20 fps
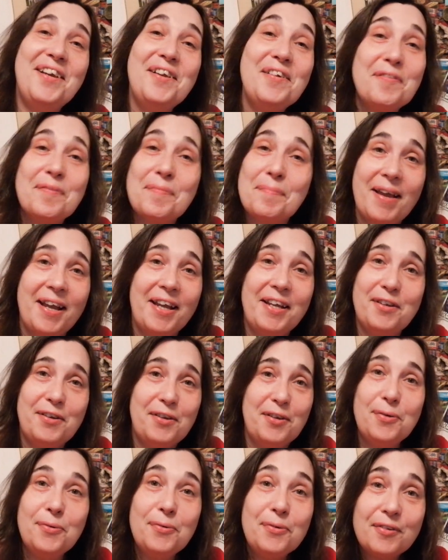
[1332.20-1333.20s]
I just made a
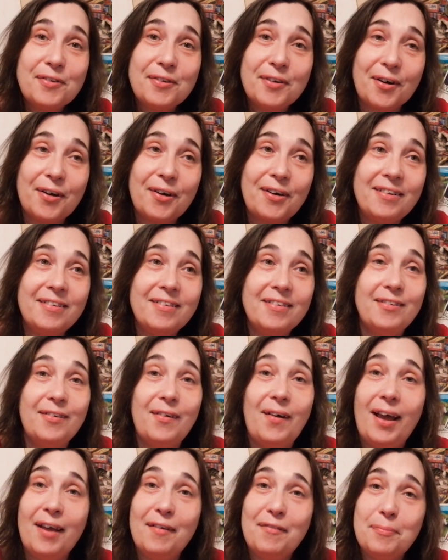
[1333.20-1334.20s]
new start so
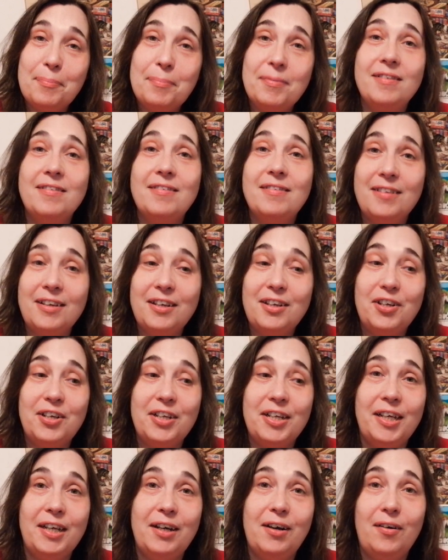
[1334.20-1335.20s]
I have been
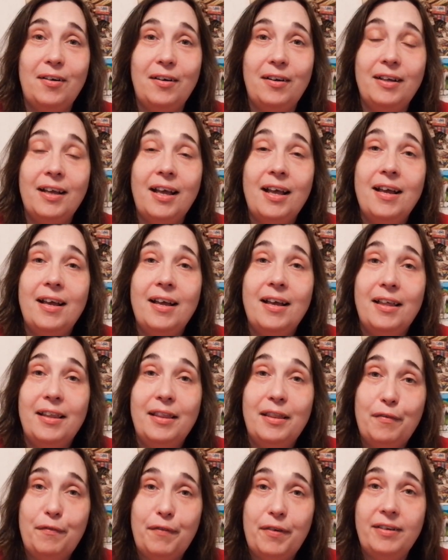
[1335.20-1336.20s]
stitching on
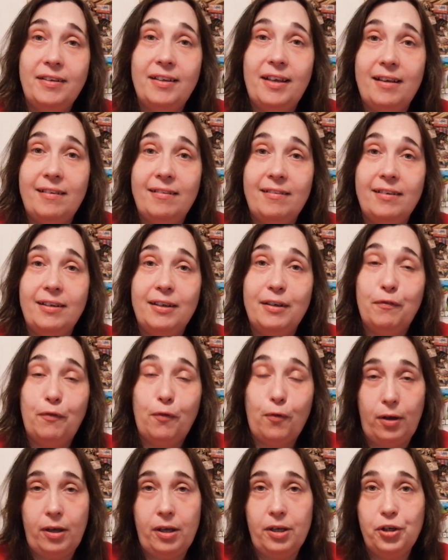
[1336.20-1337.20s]
the Fantastic
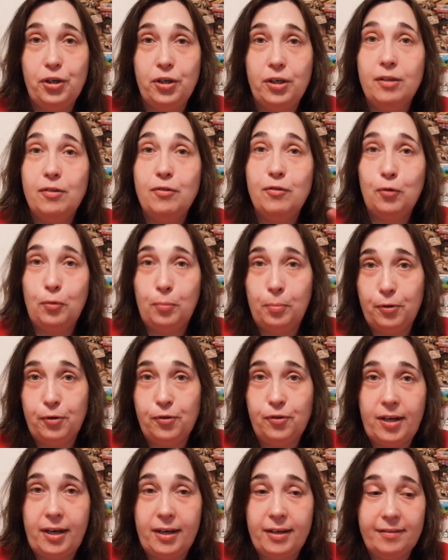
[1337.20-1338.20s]
Voyage
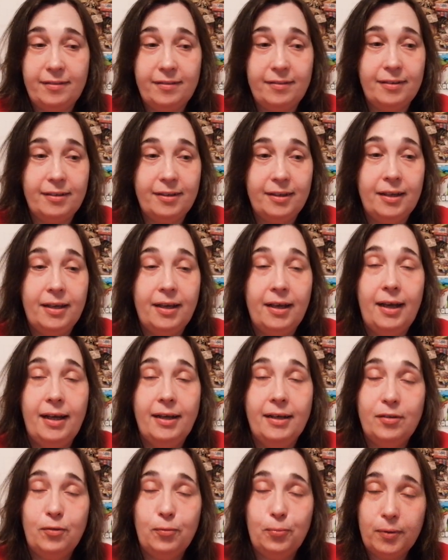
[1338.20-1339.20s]
supersized
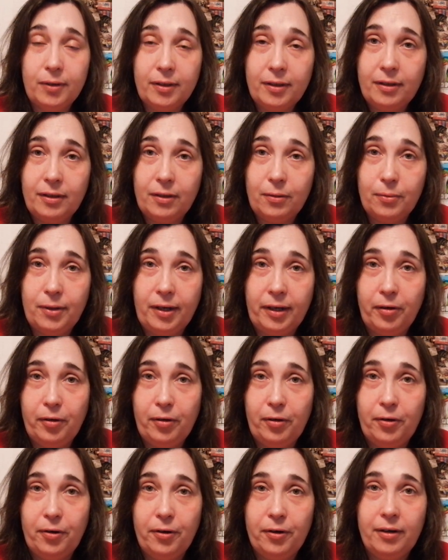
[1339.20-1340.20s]
and it's with
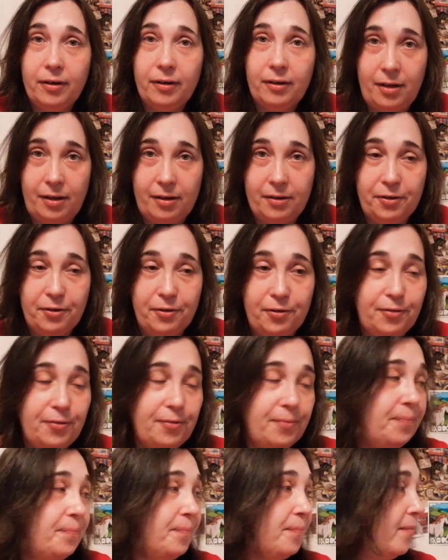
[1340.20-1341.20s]
regular
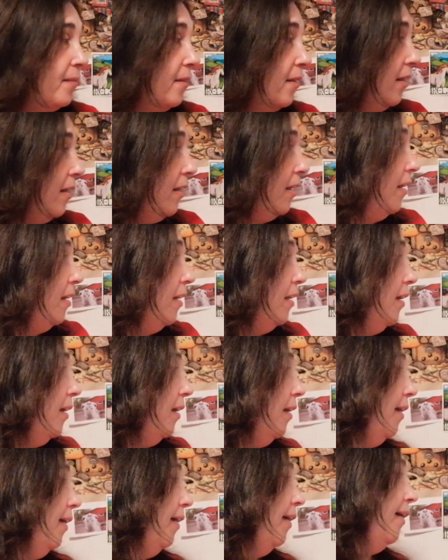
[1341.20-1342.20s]
colors
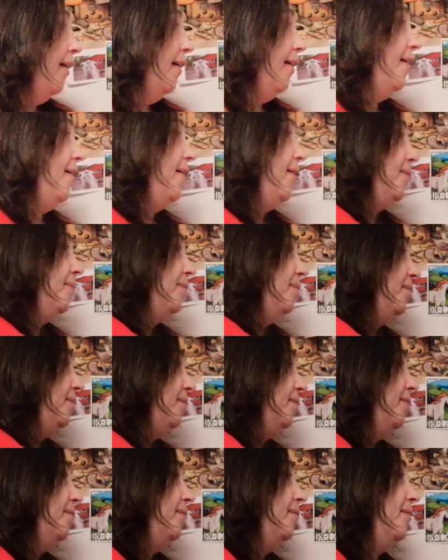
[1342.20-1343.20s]
um,
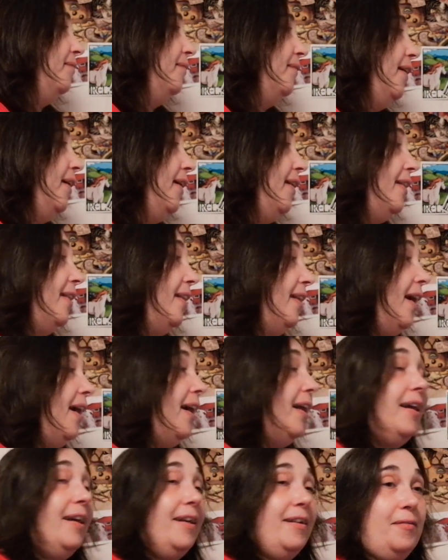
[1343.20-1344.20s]
and
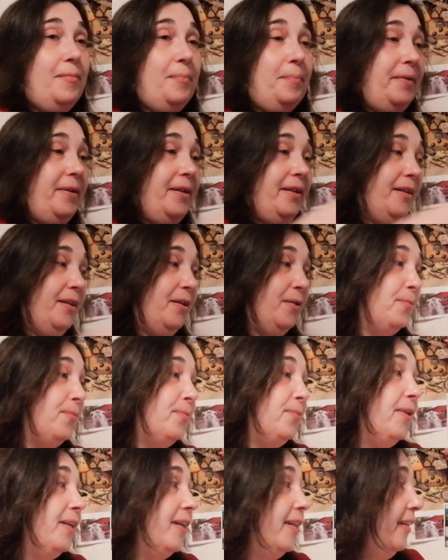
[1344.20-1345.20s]
that has been
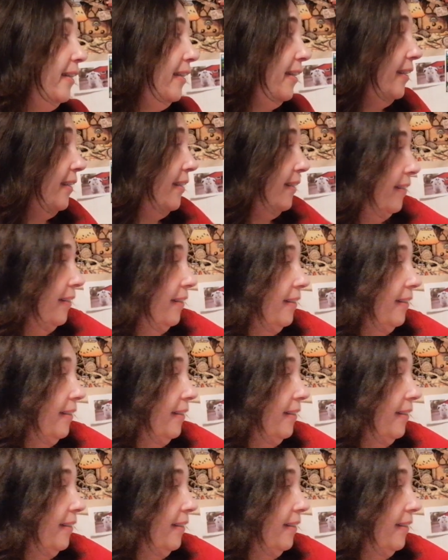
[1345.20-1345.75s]
really